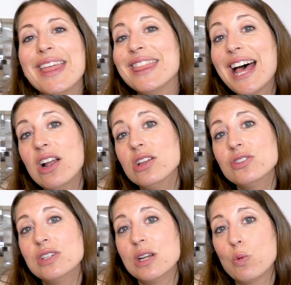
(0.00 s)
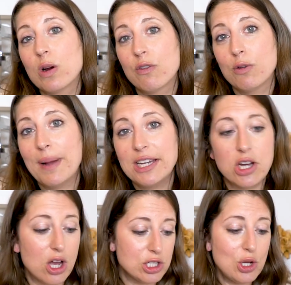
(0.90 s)
That also didn't work for my
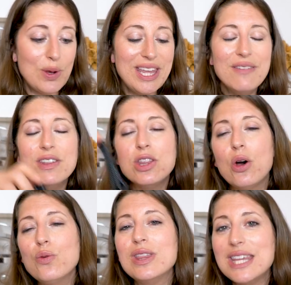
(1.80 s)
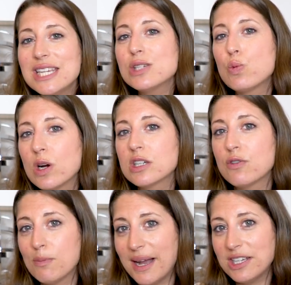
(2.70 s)
dog. So even though this works
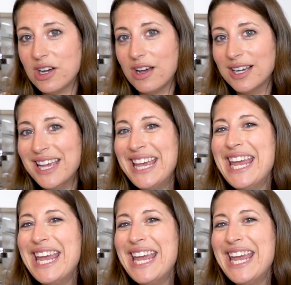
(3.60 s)
for my dog,